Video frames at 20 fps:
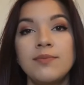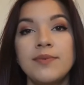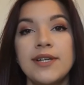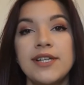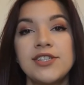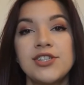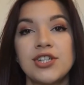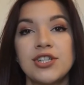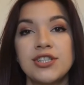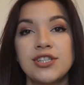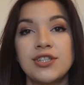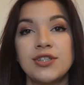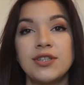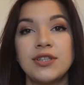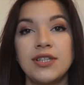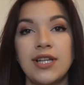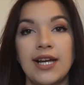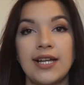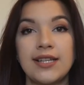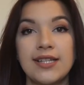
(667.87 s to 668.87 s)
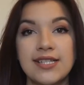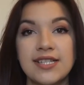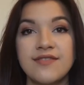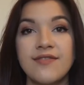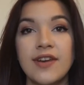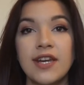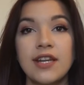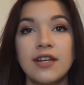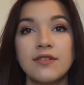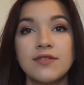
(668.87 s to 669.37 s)
Be sure to like this
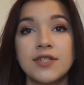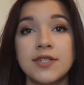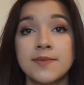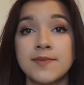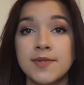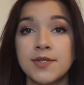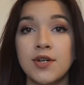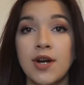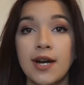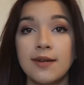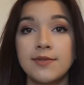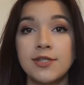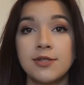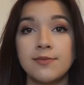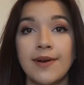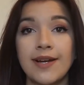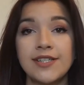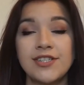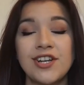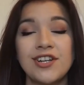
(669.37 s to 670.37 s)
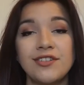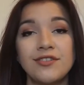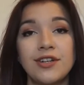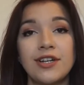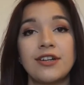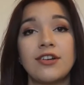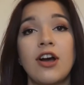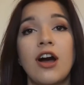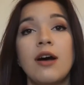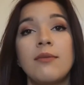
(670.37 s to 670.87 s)
video, subscribe to my channel,
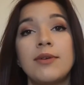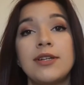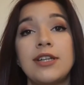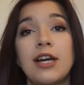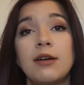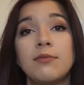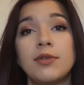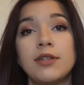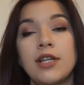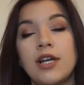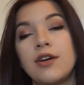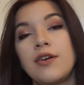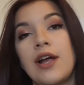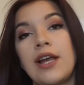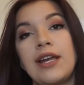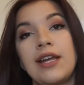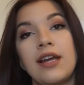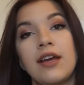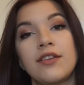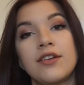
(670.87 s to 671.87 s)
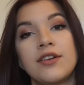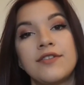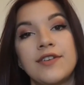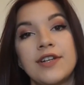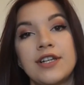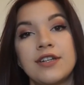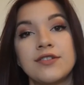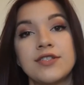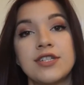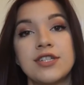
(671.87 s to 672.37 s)
and comment down below any other
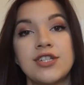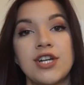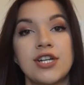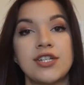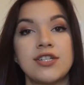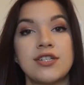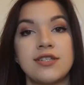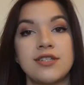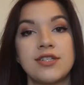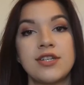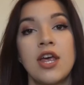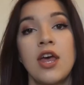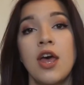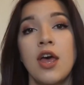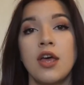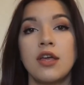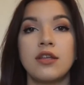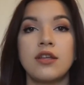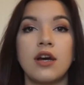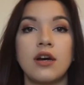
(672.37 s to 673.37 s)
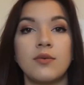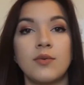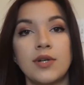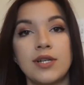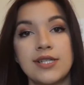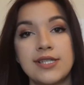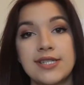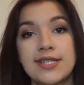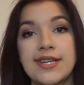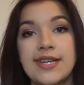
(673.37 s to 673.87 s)
video suggestions y'all want
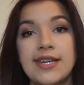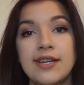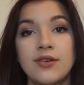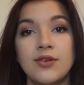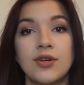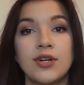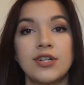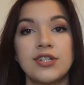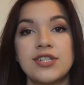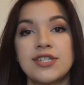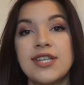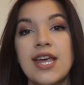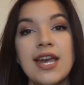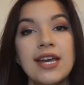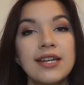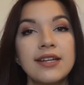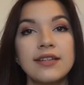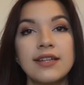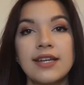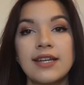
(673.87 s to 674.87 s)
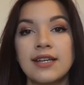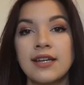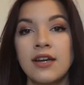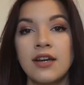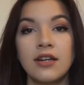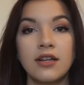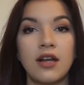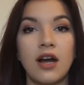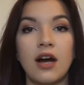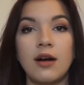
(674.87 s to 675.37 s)
to see or just any like
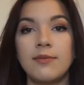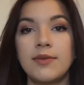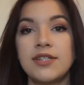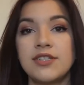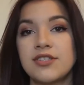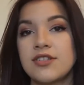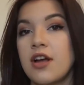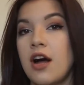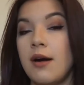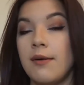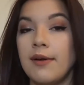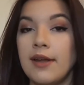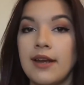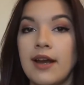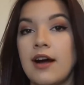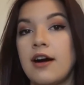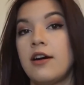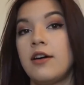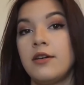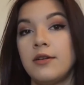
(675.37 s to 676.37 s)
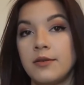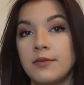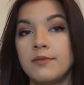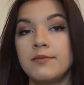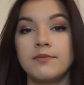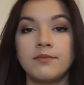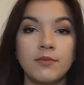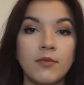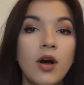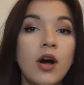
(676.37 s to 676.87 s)
comment, just comment. I'll
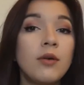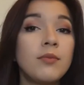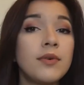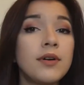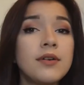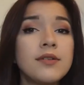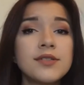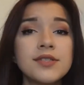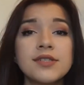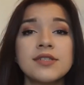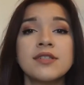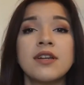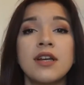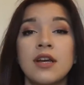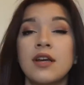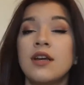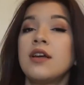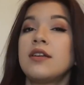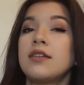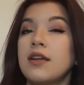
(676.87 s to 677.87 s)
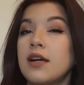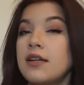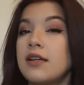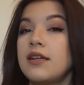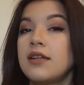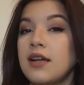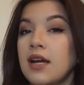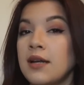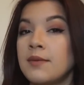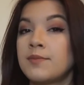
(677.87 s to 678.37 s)
almost
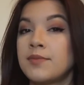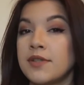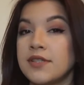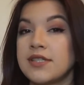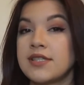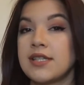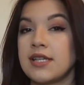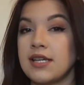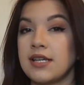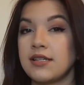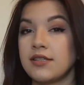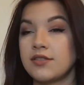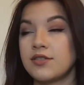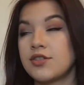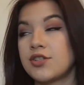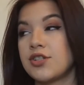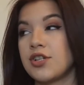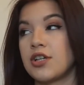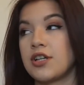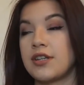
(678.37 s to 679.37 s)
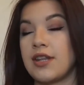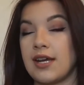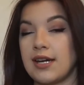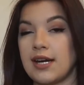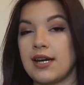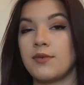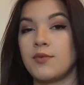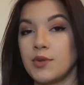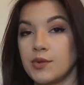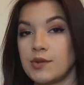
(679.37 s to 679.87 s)
99% sure that
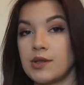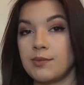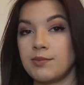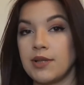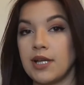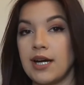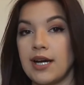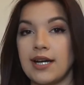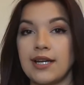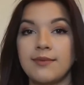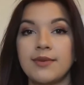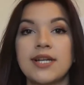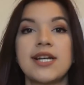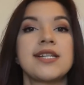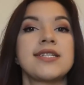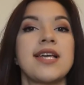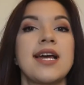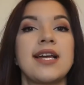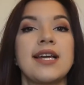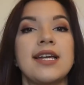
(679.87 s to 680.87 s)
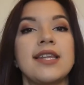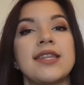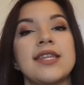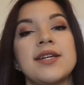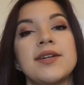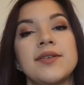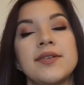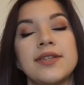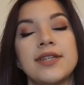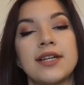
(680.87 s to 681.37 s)
I will reply because I get
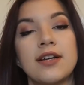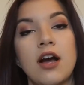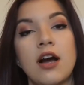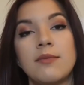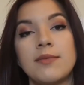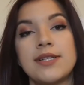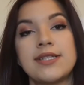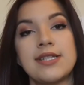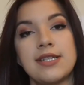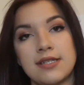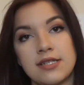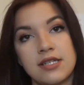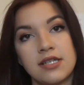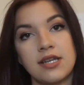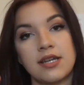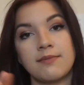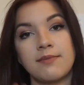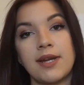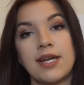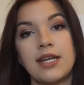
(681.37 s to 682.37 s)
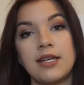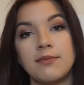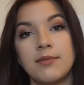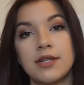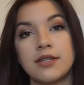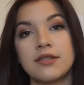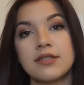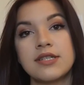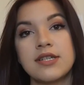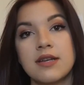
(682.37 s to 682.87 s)
the, the comments sent to like my
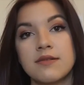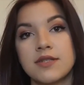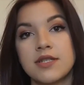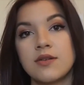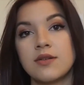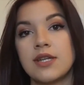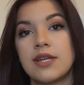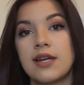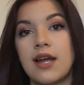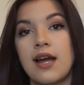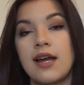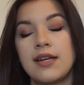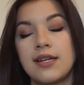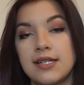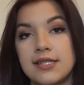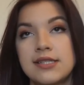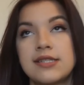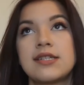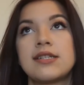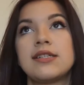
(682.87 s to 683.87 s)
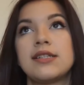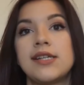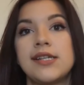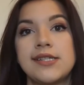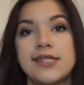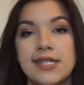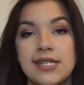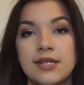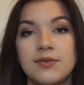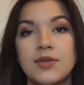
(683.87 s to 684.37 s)
email and stuff. So like I instantly
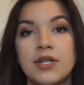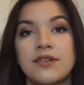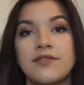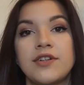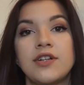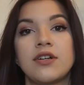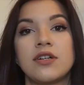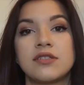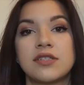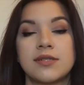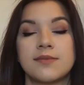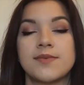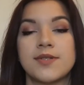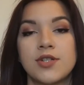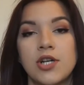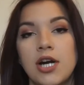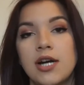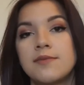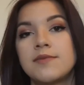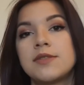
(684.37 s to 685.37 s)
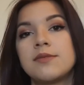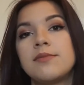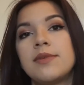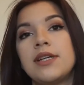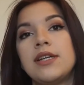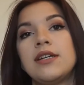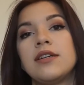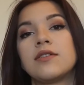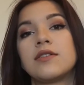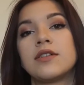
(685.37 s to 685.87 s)
see whenever y'all subscribe to
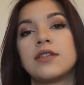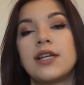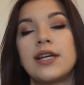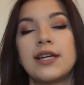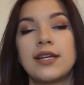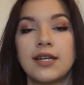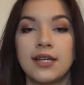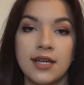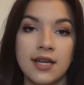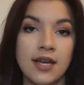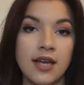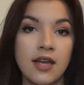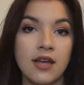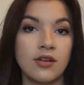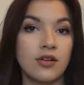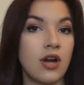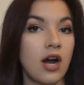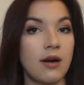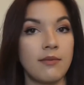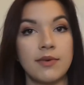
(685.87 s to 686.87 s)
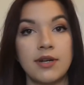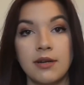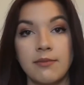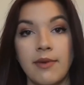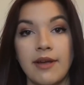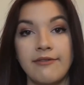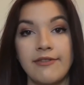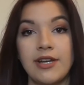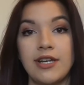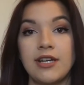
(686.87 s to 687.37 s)
me or like comment on
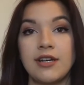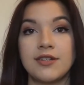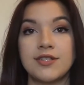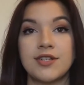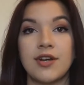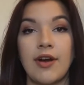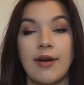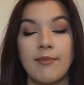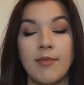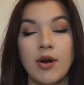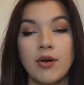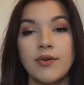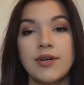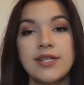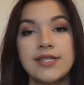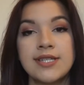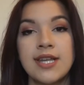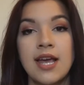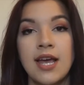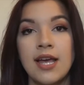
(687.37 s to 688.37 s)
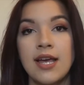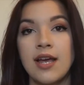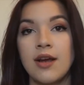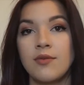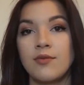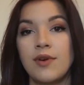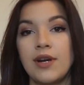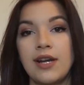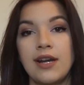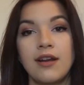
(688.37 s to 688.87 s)
my video. So I'm always
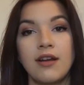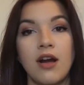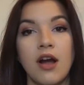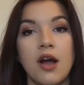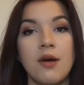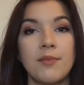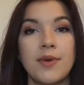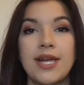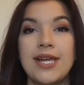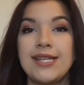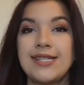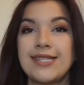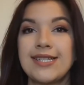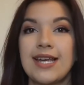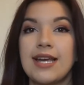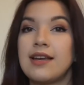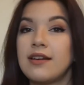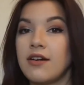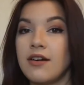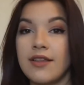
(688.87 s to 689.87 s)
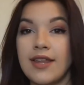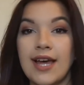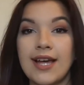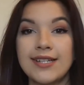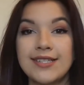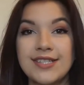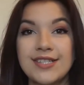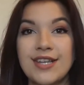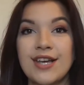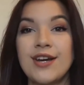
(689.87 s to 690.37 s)
reading comments and all
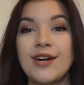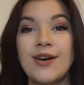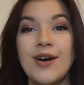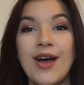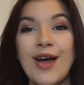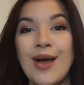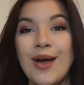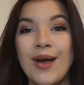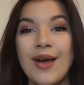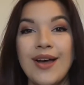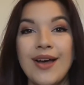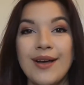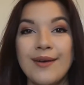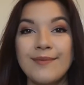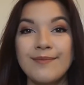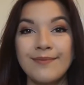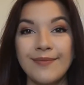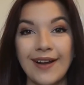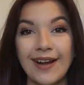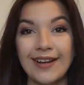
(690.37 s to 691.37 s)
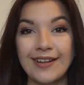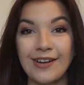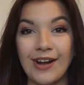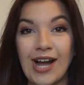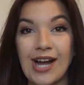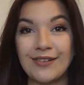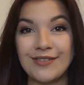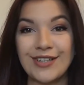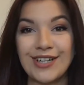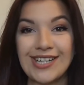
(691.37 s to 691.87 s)
that. So y'all
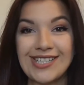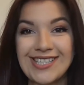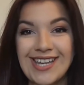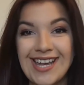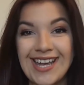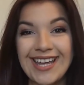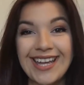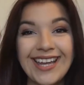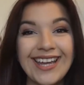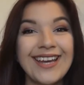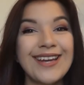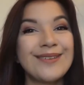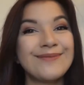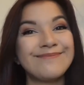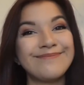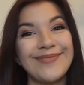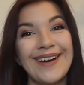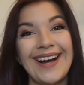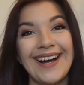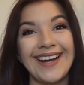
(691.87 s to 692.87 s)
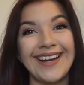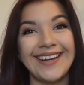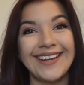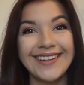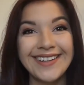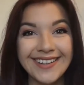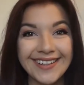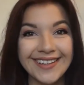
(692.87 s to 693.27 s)
have a great day. Bye.